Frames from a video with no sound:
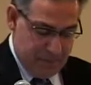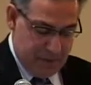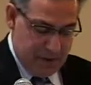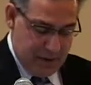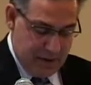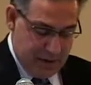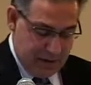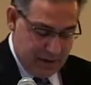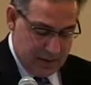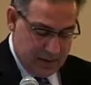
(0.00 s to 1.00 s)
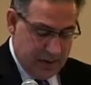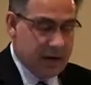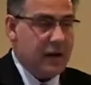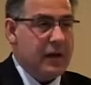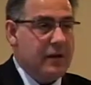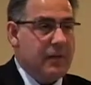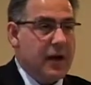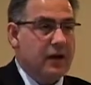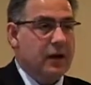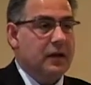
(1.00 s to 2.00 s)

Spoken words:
The email